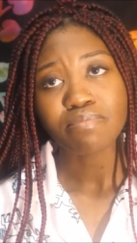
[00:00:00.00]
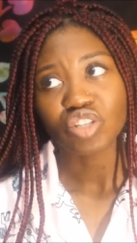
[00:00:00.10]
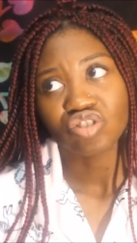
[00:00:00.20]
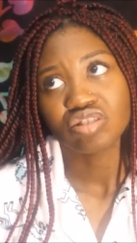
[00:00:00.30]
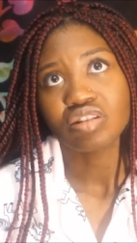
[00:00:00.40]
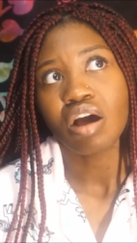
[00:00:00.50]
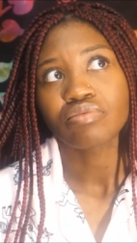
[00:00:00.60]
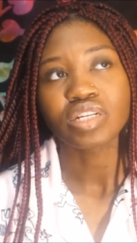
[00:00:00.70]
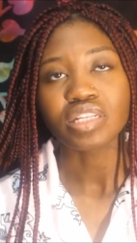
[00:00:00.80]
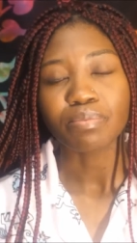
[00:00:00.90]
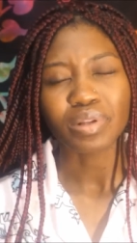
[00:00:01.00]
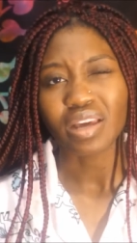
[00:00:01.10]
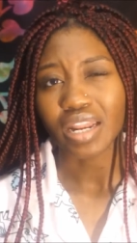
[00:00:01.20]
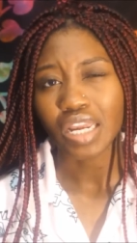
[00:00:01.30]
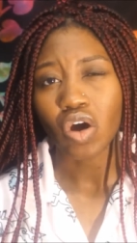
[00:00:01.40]
but she's not really
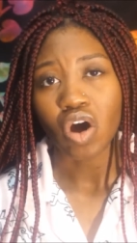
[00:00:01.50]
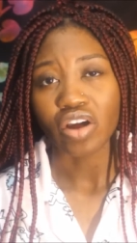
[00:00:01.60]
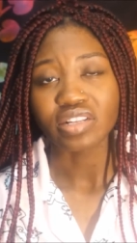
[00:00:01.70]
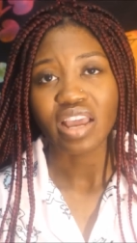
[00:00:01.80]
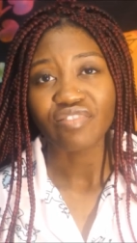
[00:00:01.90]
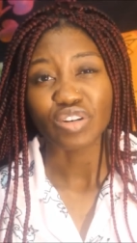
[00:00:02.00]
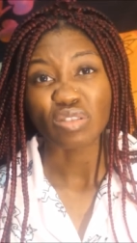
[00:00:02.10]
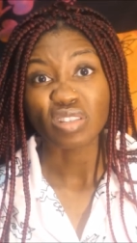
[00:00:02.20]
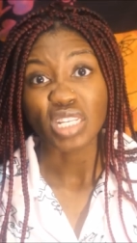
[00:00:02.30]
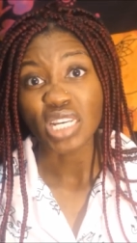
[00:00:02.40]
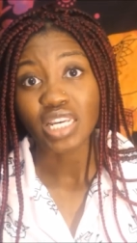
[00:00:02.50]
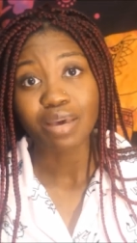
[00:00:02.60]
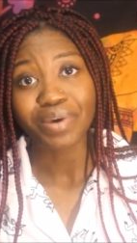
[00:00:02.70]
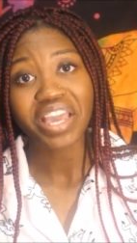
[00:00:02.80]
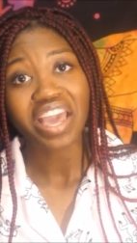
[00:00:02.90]
planning on ever seeing
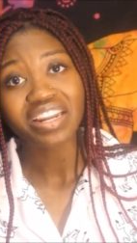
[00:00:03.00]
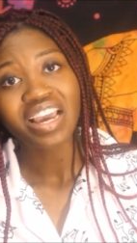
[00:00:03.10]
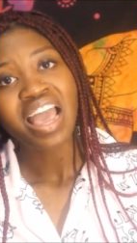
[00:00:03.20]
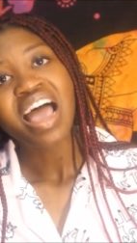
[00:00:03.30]
him again.